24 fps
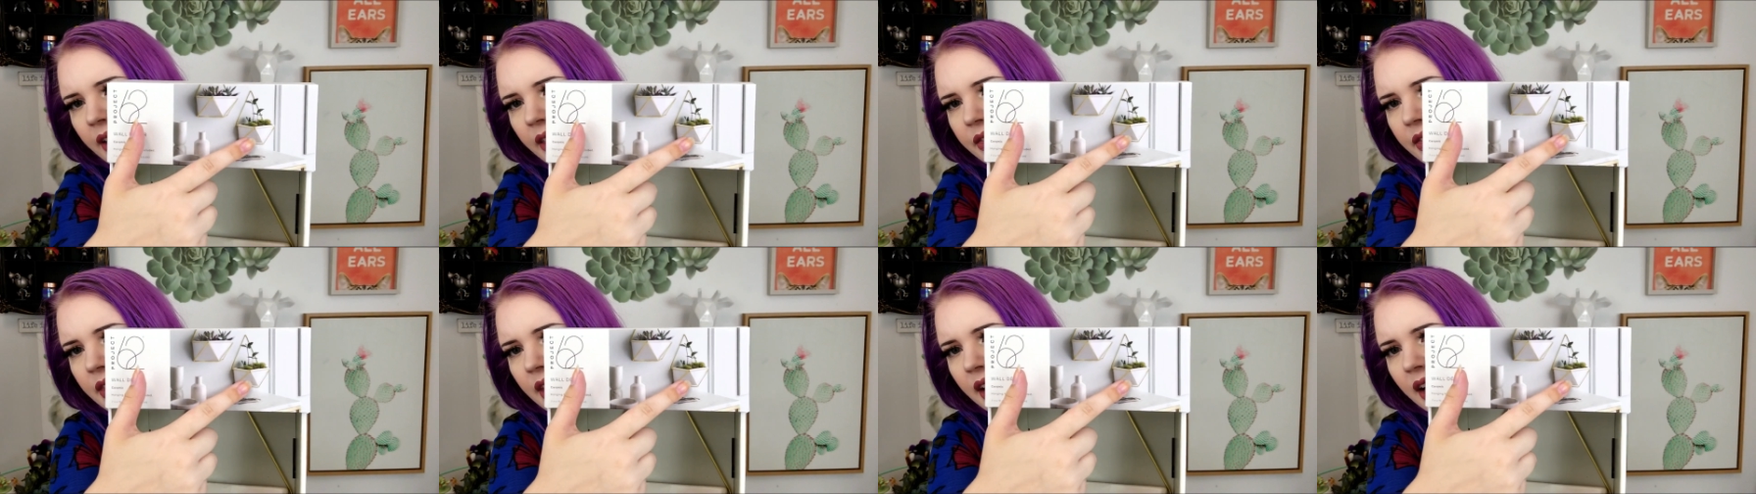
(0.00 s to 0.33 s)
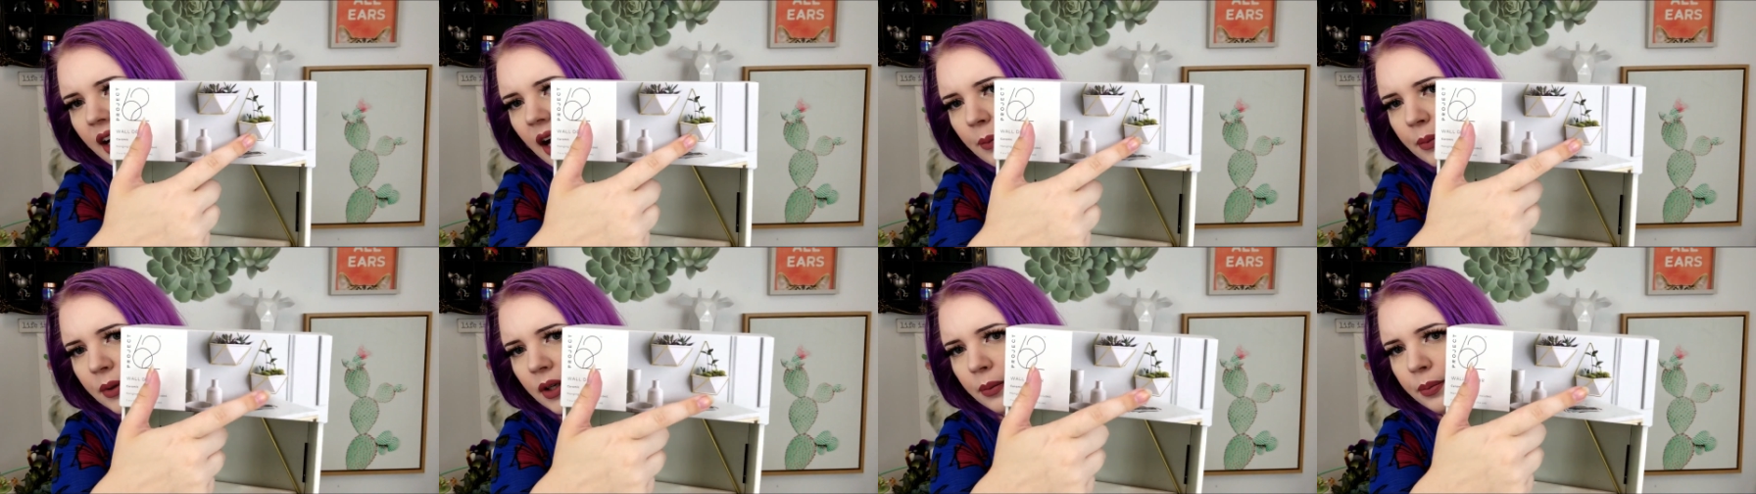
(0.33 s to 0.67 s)
thing.
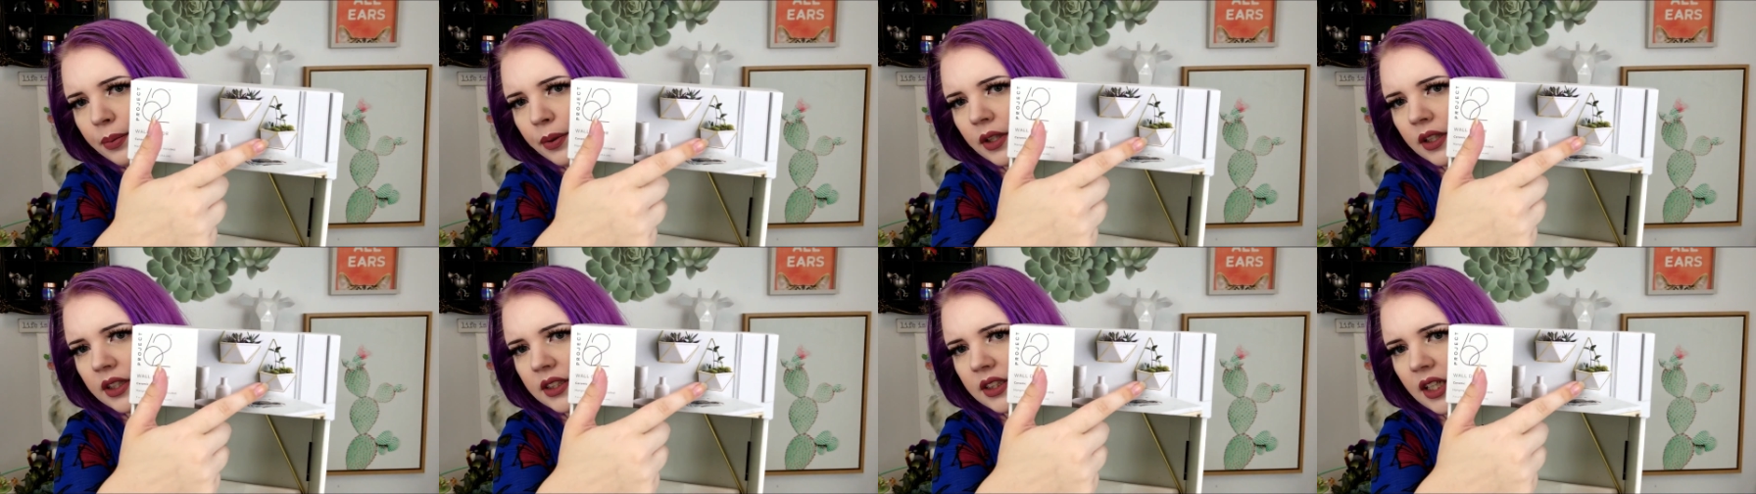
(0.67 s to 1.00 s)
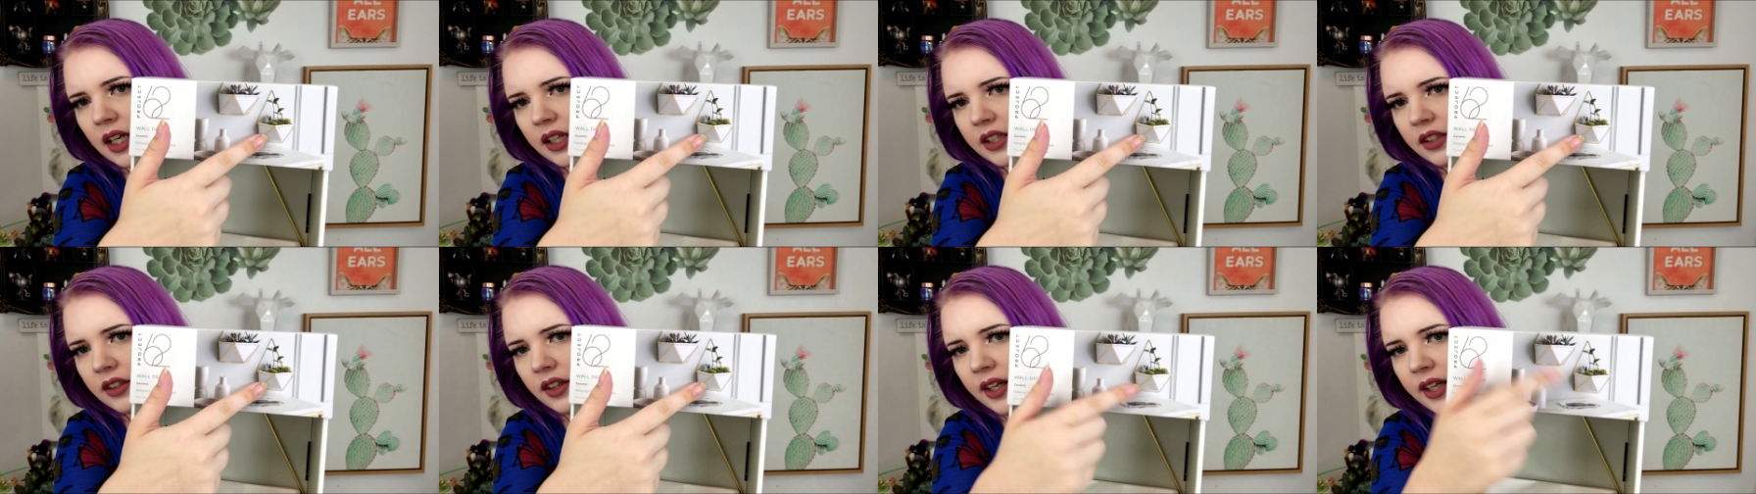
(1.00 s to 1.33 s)
I'm going to put a
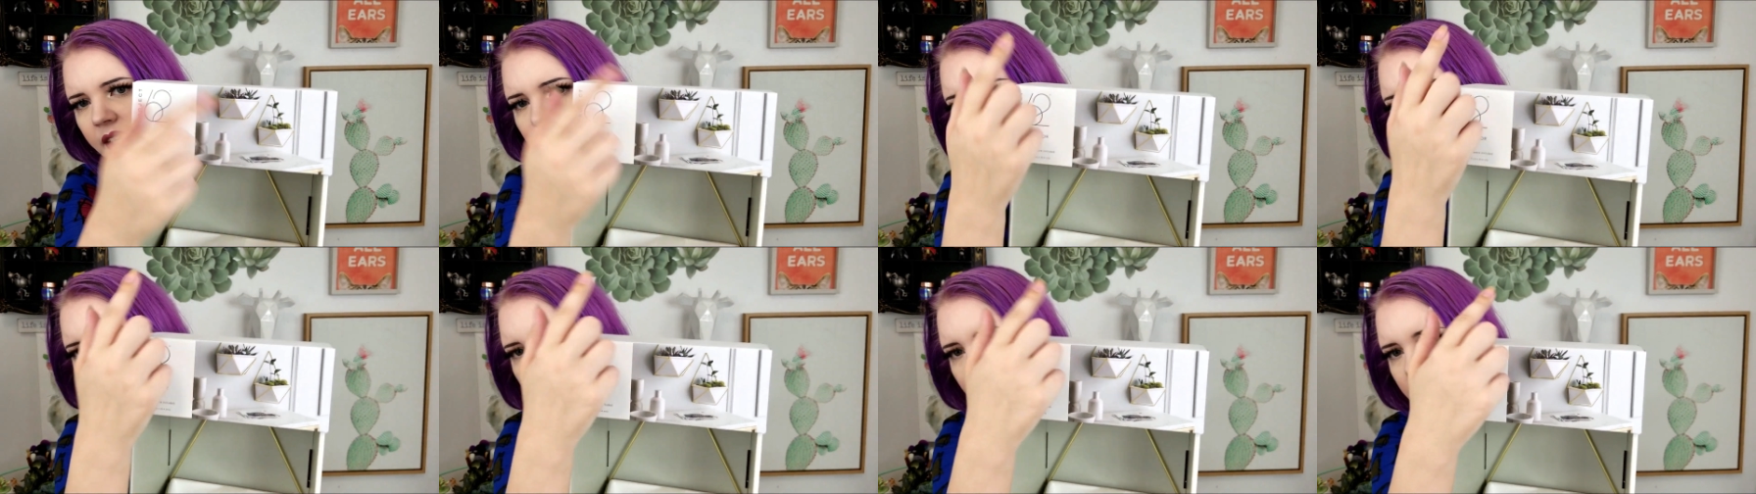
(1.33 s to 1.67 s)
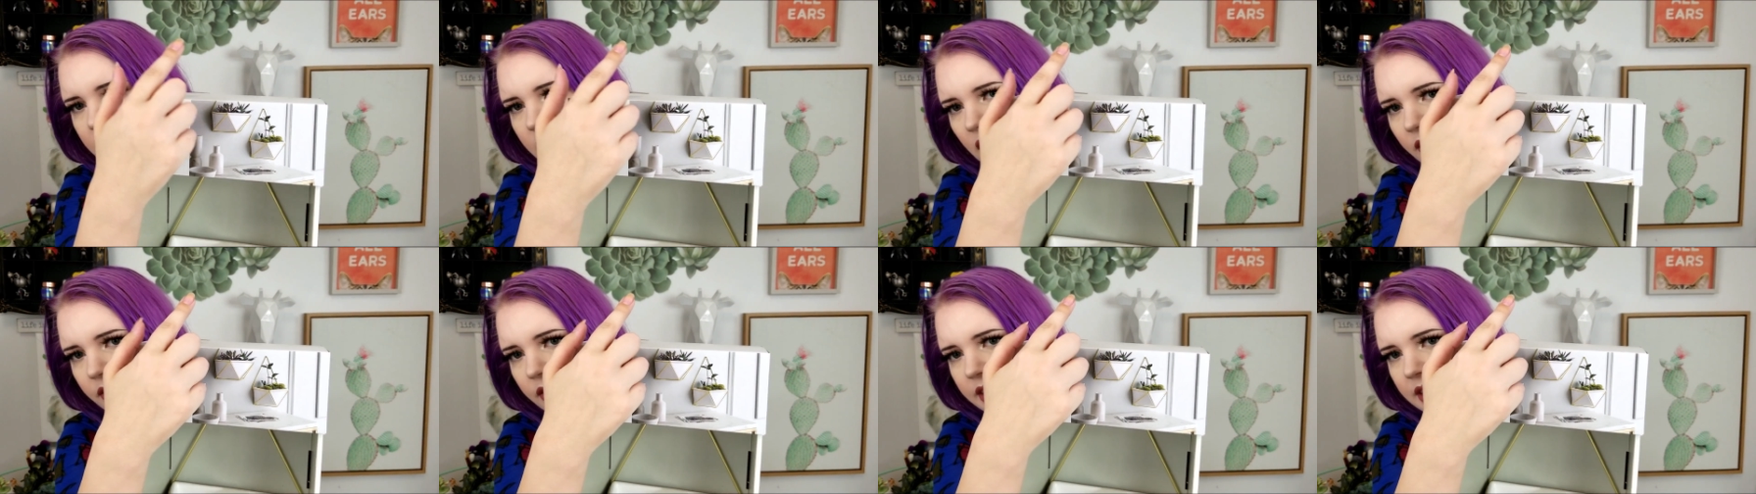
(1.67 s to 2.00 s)
succulent in it
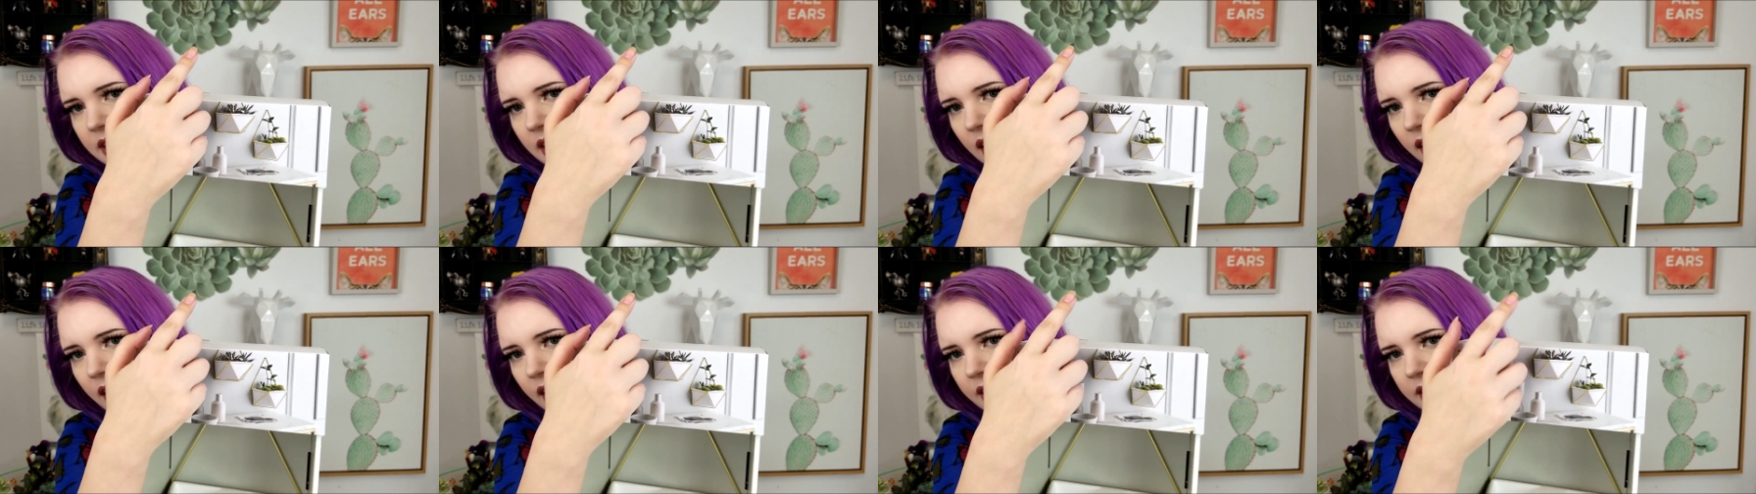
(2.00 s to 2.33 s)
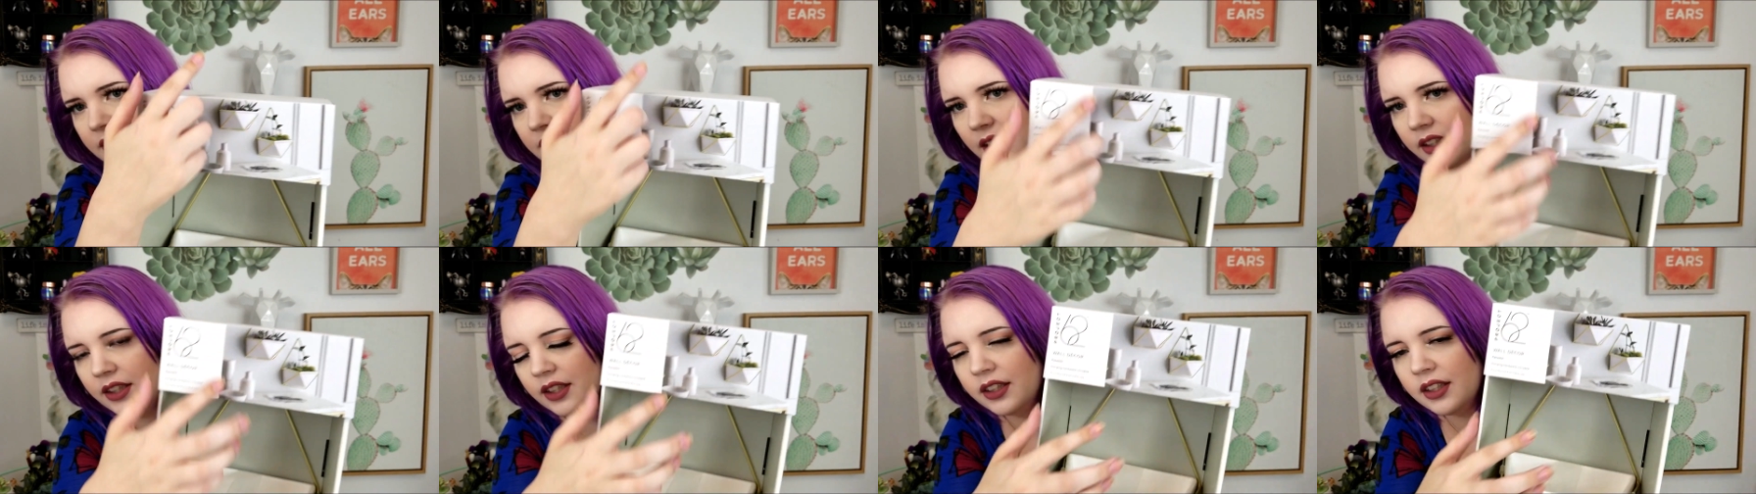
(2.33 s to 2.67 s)
because obviously I like
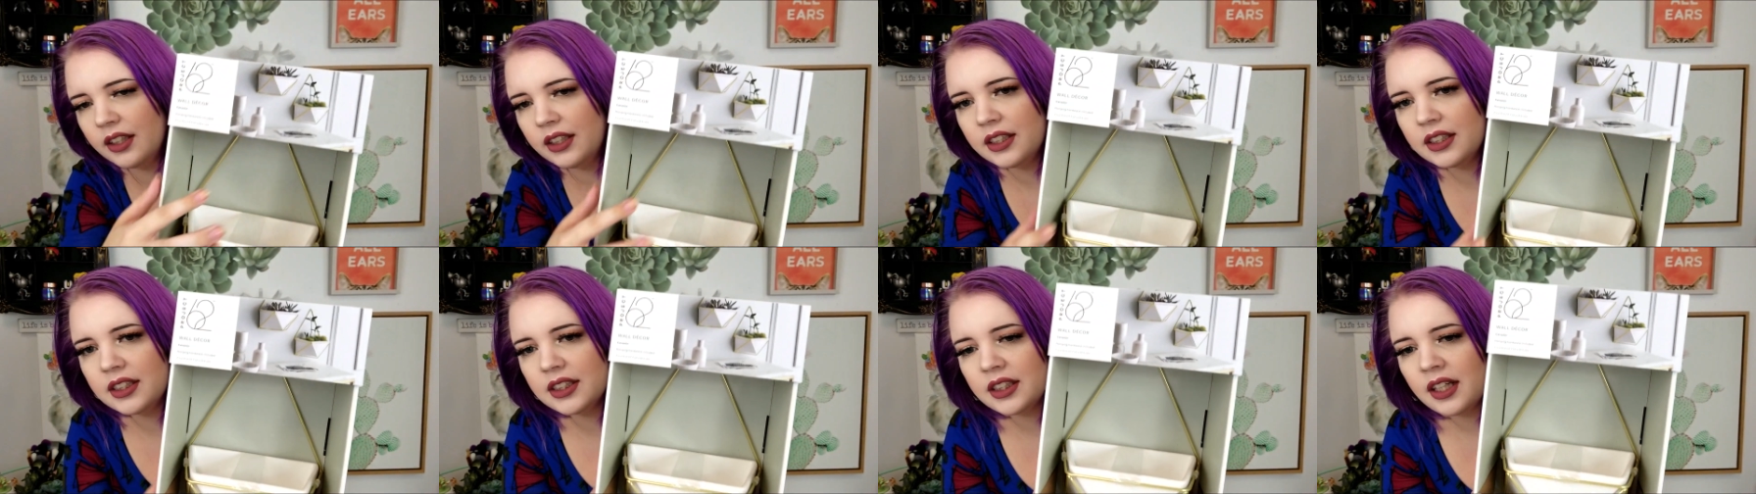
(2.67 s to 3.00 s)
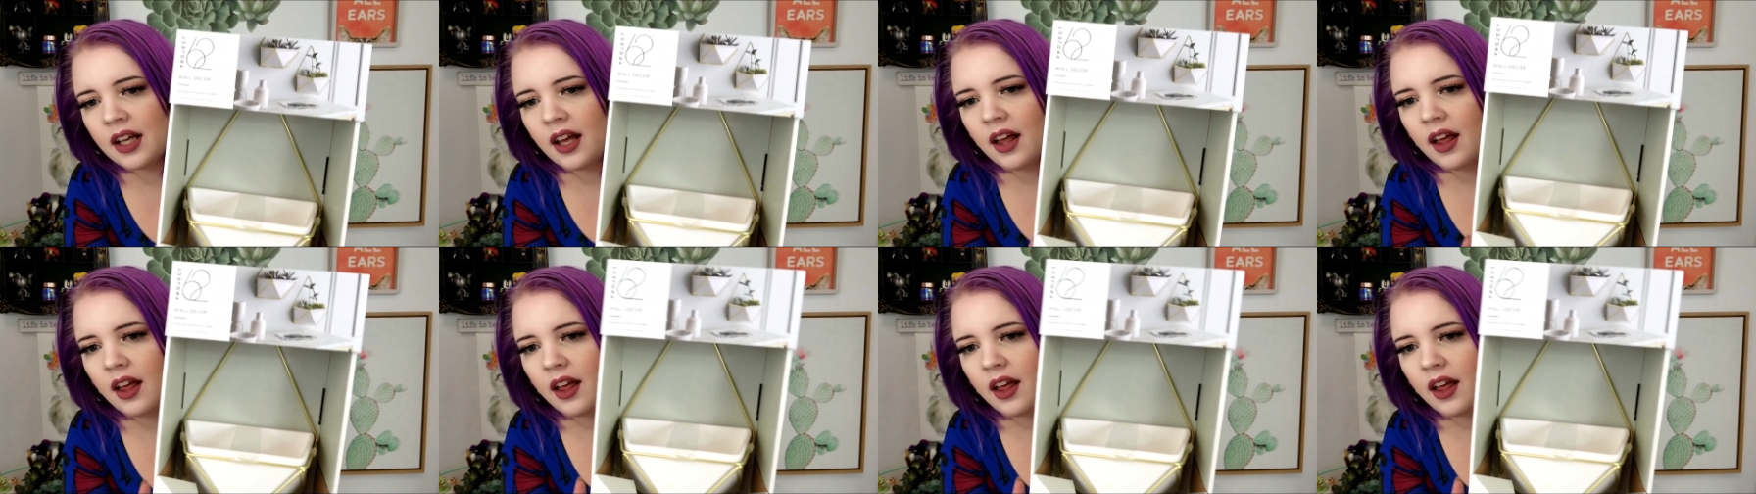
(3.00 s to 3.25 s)
succulents.